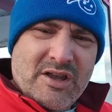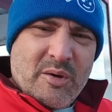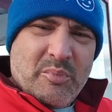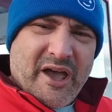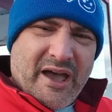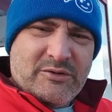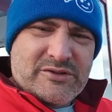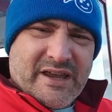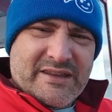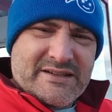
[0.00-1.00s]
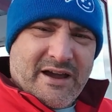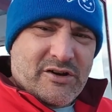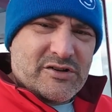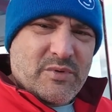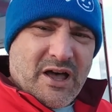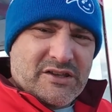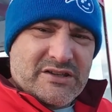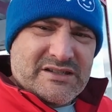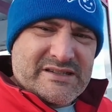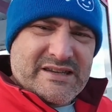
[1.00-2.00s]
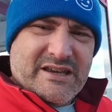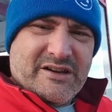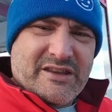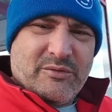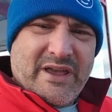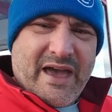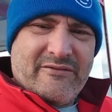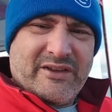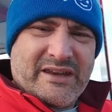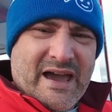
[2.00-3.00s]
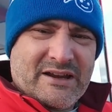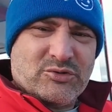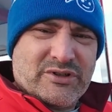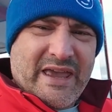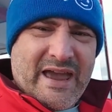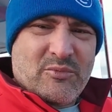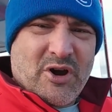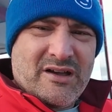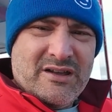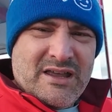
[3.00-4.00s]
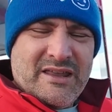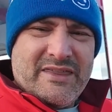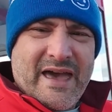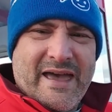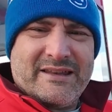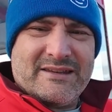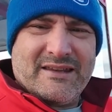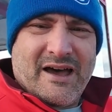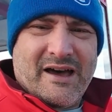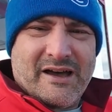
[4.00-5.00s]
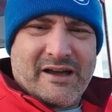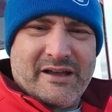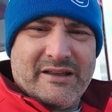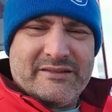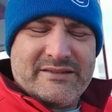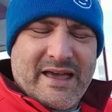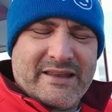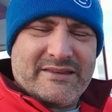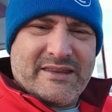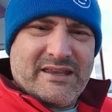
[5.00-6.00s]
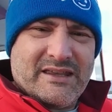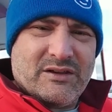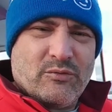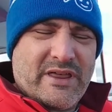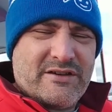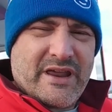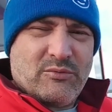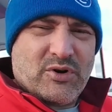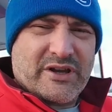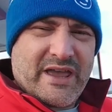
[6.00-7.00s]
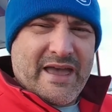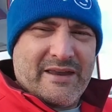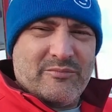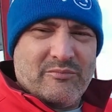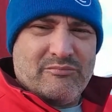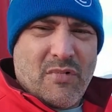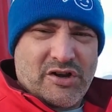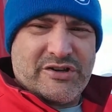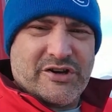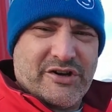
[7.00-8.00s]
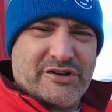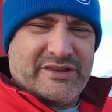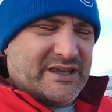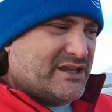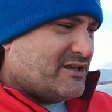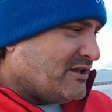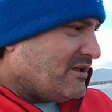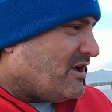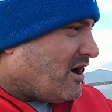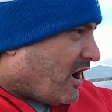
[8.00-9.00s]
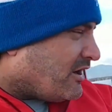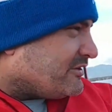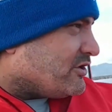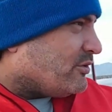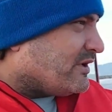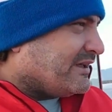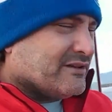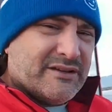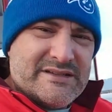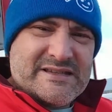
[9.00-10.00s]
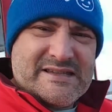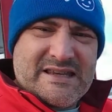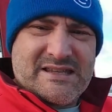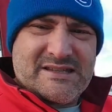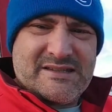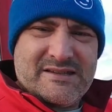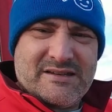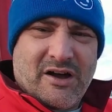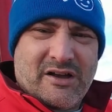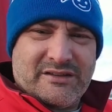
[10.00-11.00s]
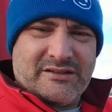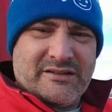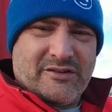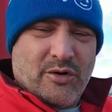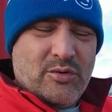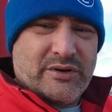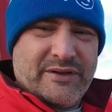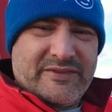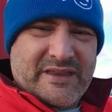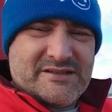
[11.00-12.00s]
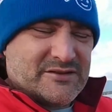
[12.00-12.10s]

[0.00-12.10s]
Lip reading: but outside the tower as well. You can see here that we have an actual camera that that the weather network can monitor the ongoing seas on their own if they so